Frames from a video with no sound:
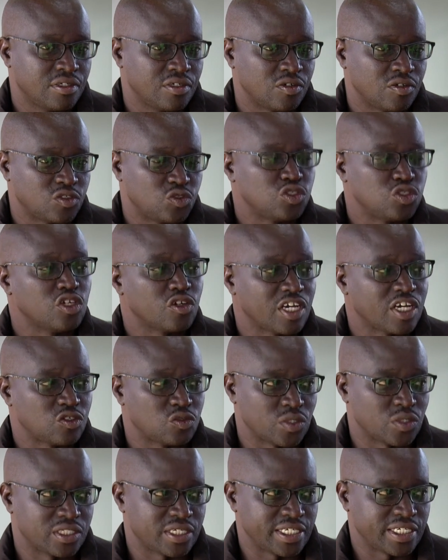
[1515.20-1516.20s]
no, 2009 to
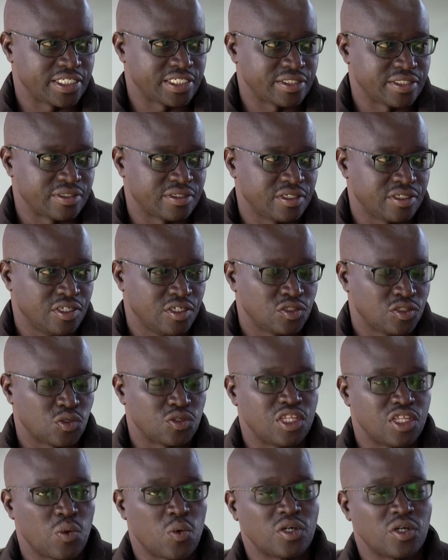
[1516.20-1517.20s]
2019. So
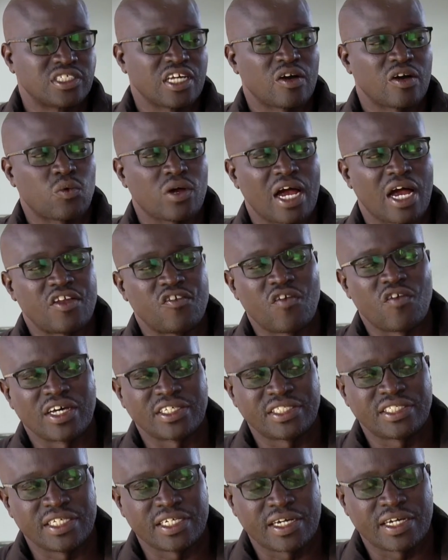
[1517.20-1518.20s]
there was a
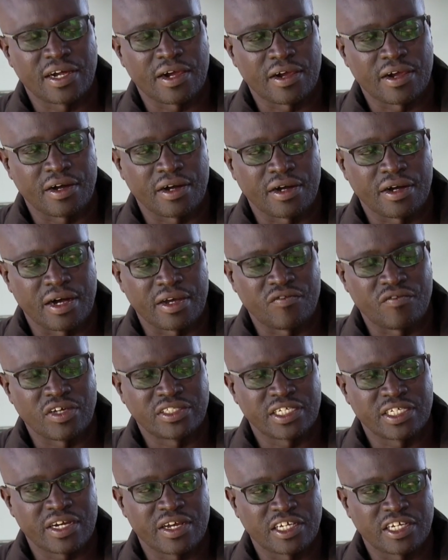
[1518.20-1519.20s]
drastic
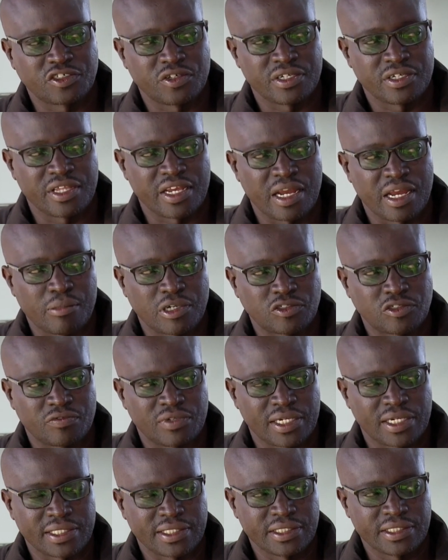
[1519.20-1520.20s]
reduction in the numbers of
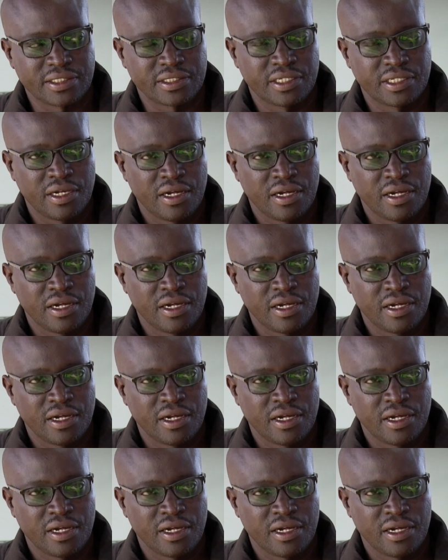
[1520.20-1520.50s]
donkeys.